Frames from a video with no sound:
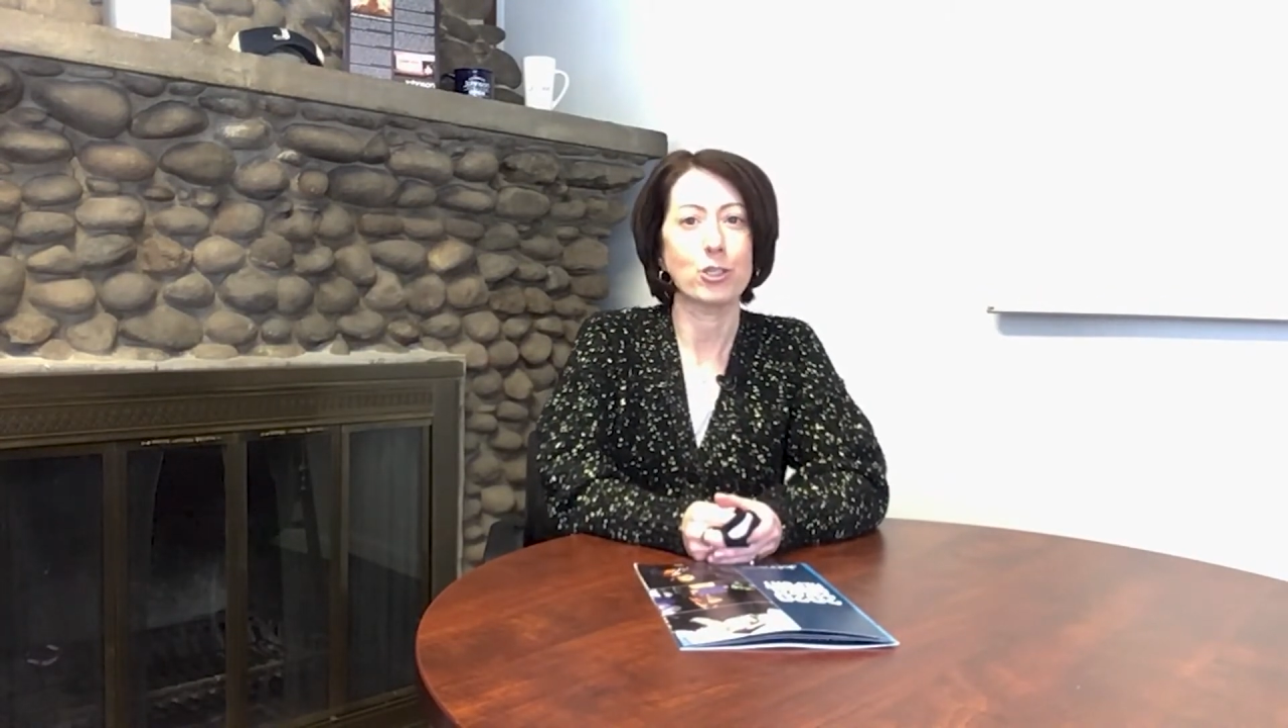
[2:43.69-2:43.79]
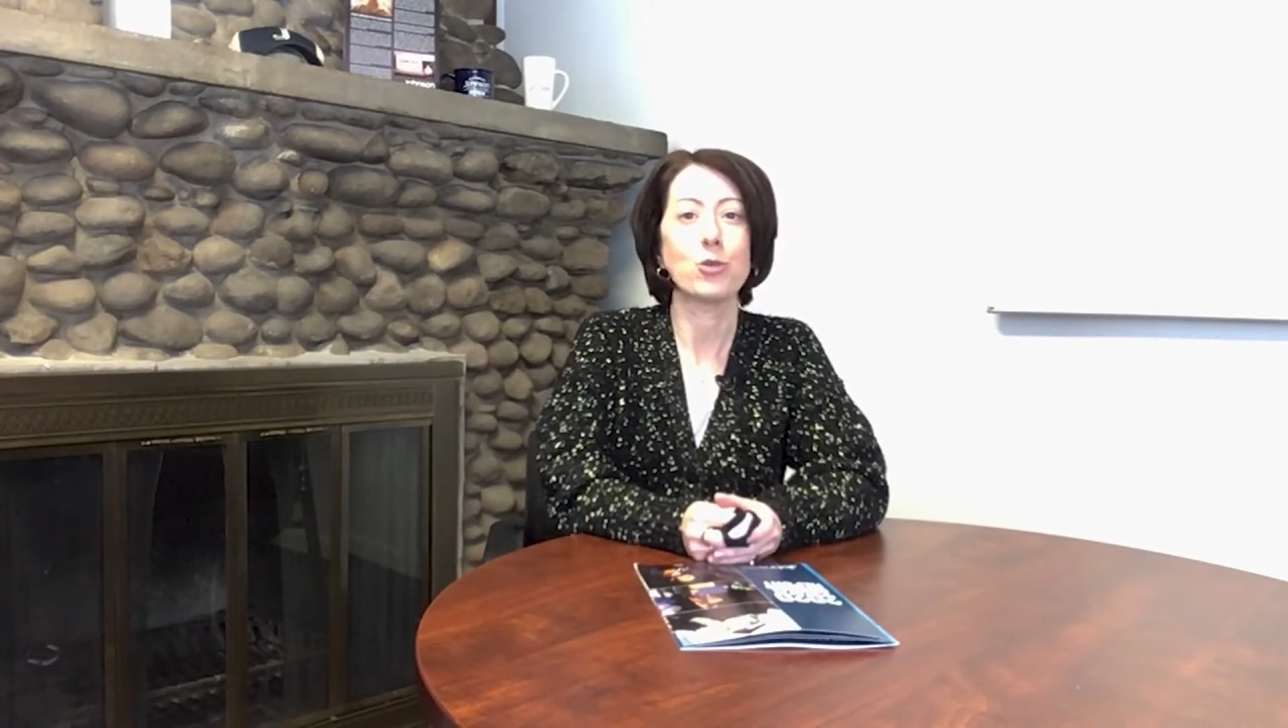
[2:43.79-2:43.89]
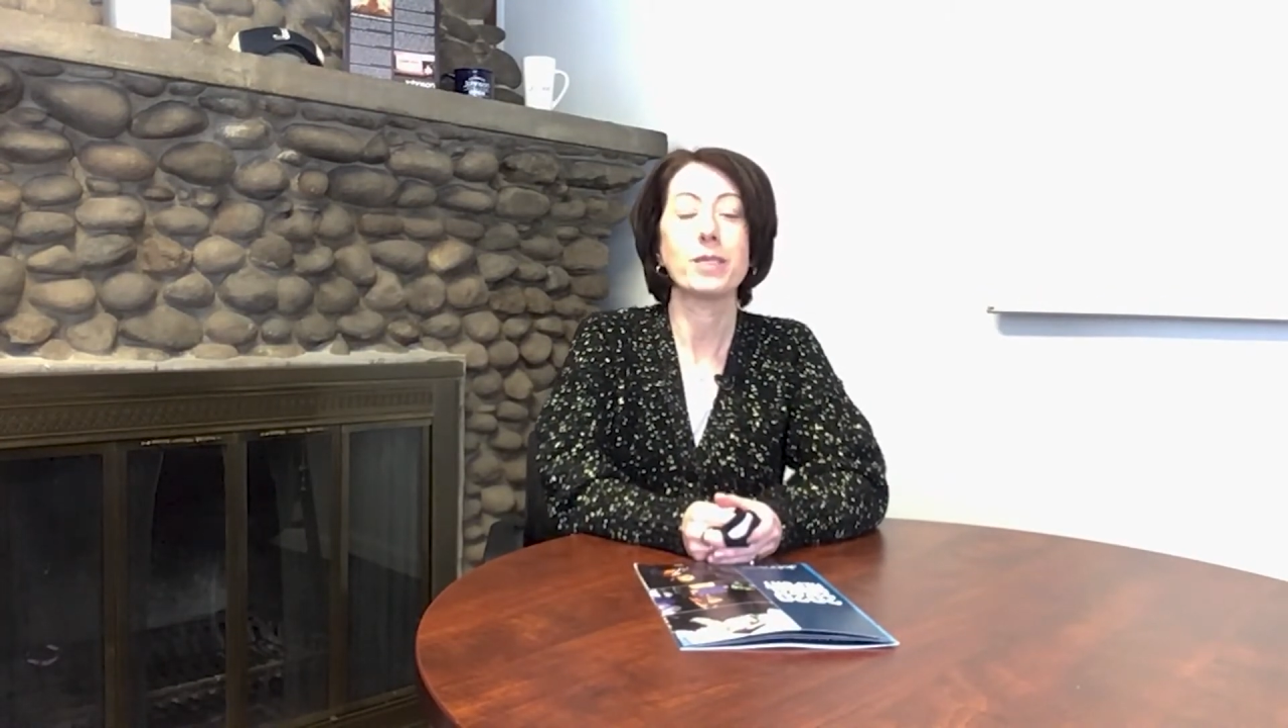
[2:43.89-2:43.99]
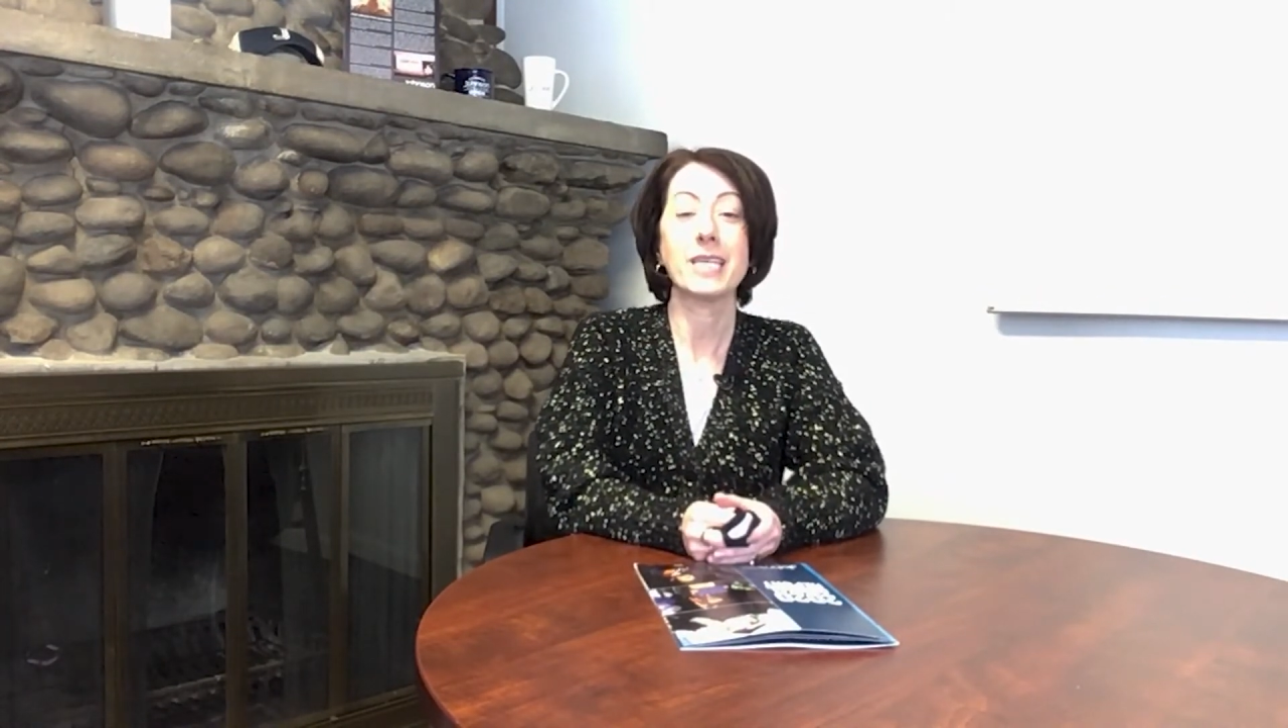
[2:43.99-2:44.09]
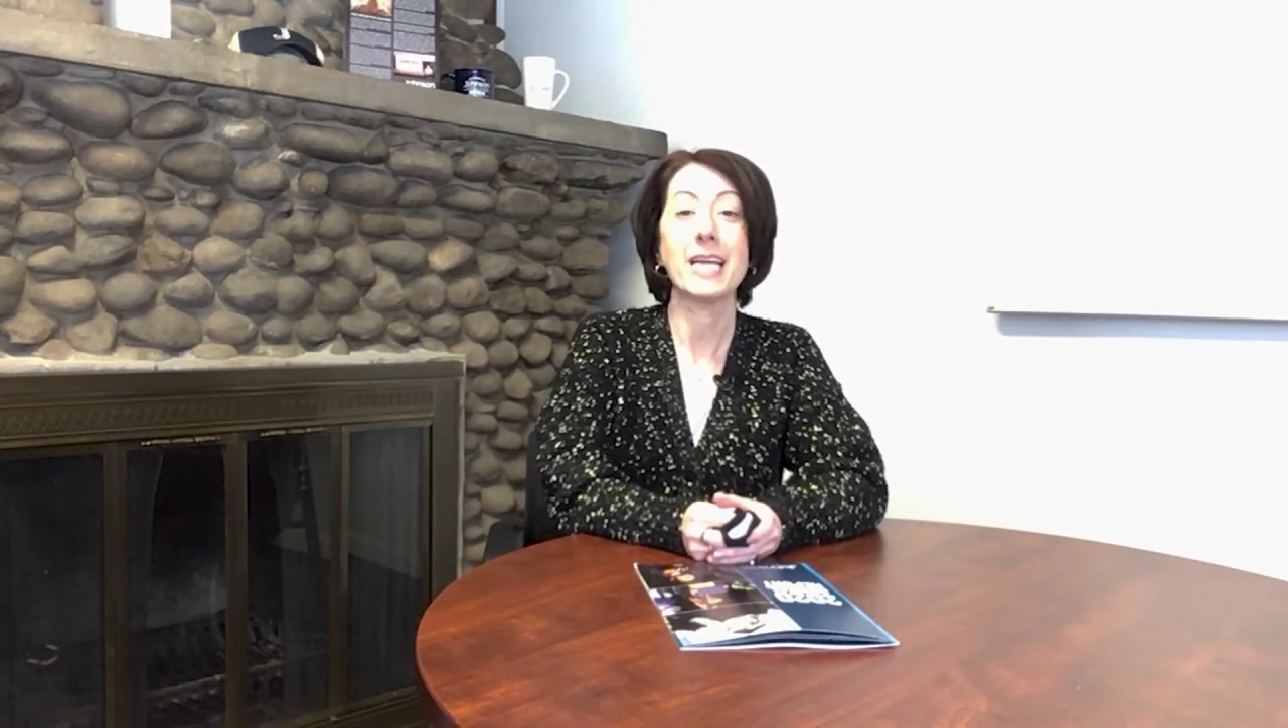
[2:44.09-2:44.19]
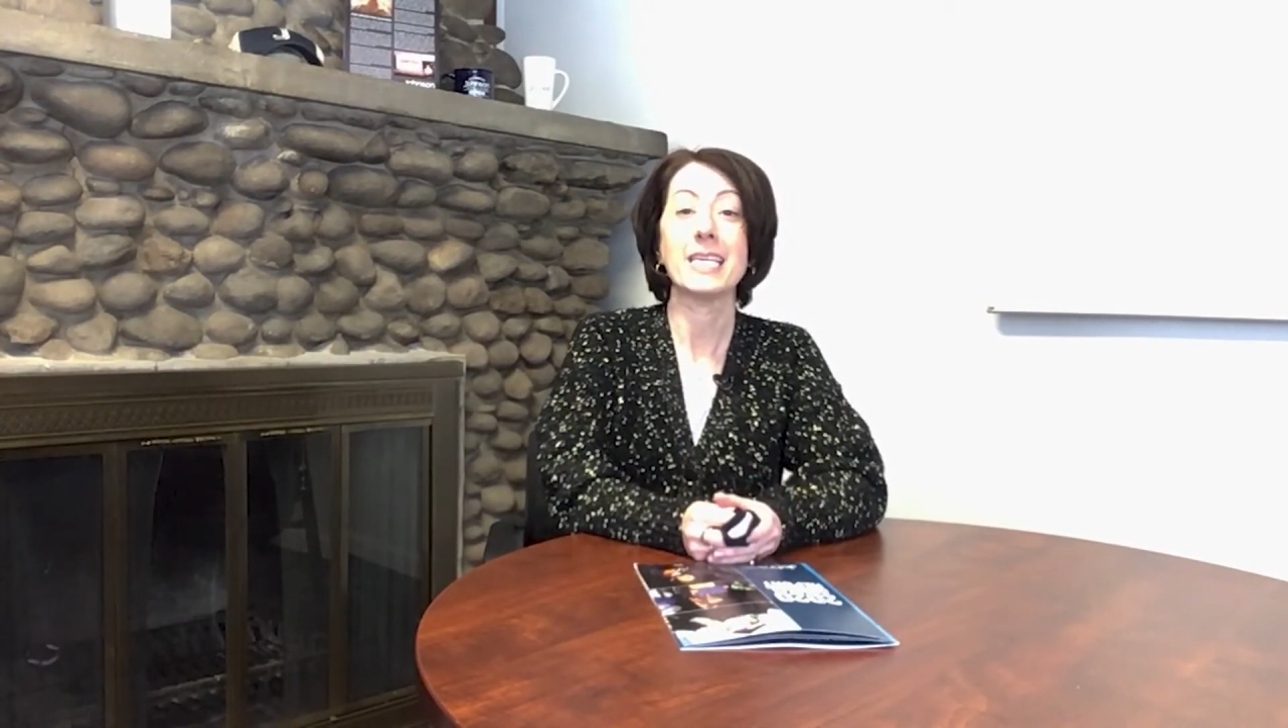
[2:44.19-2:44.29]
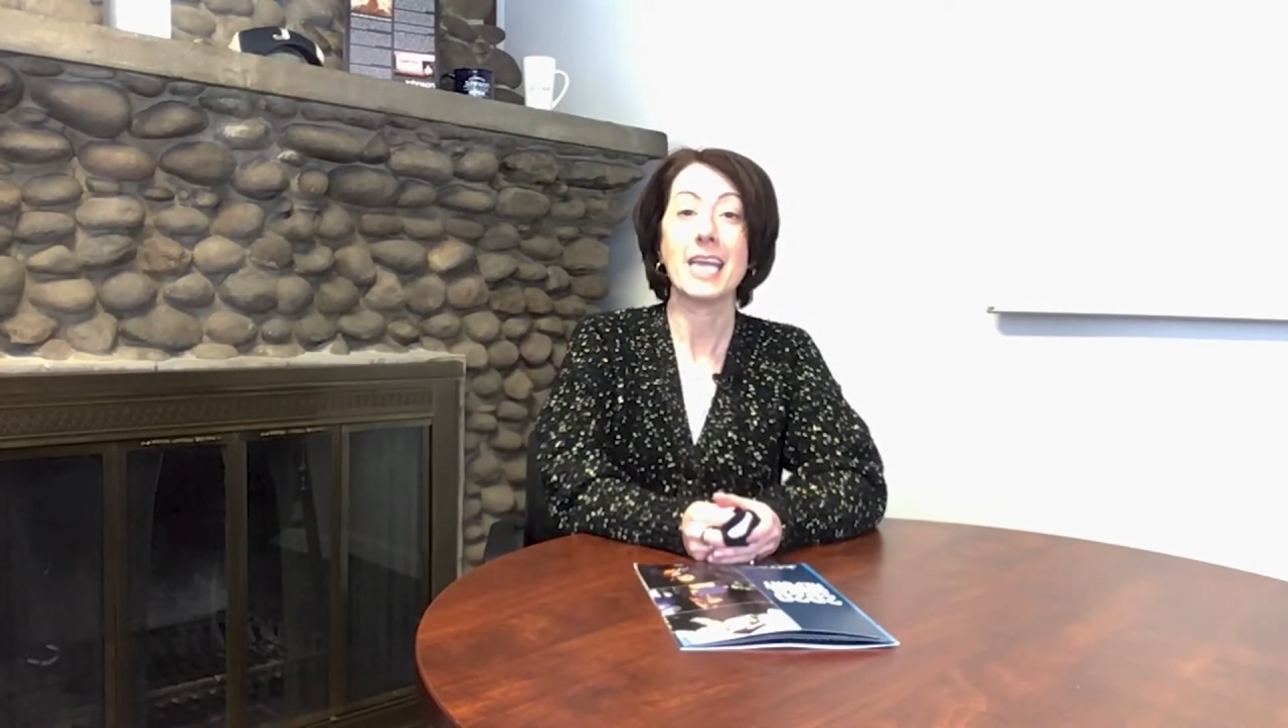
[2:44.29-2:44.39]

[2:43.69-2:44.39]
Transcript: to attend